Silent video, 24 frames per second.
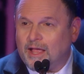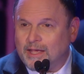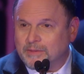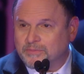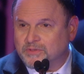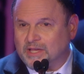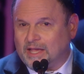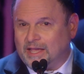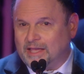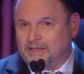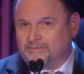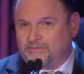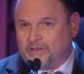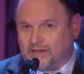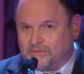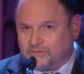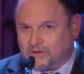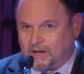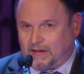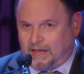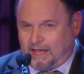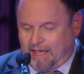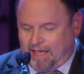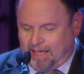I have ever
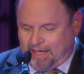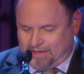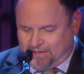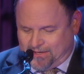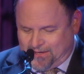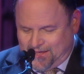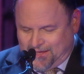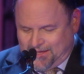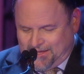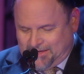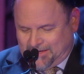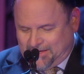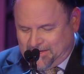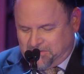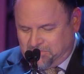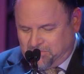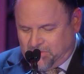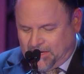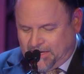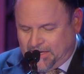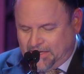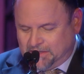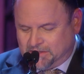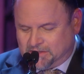had in
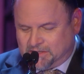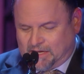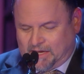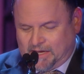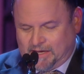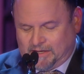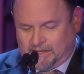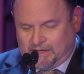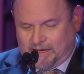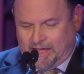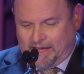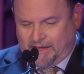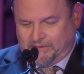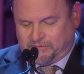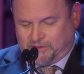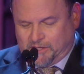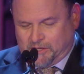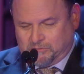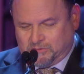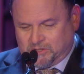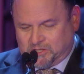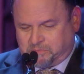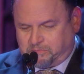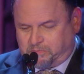my entire life. There
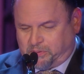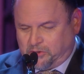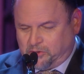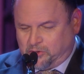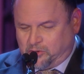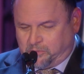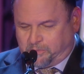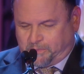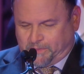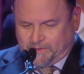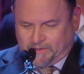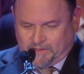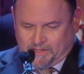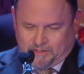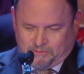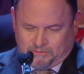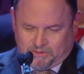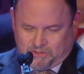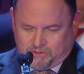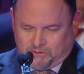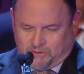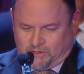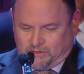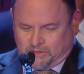was poop, and there
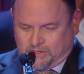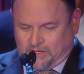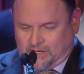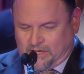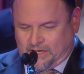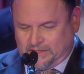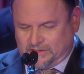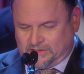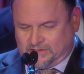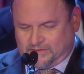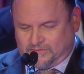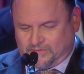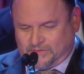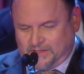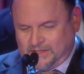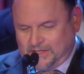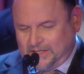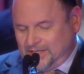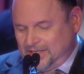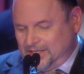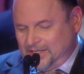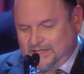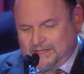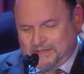was all kinds of
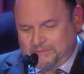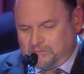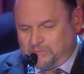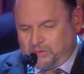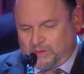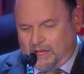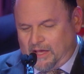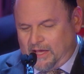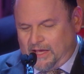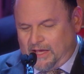blood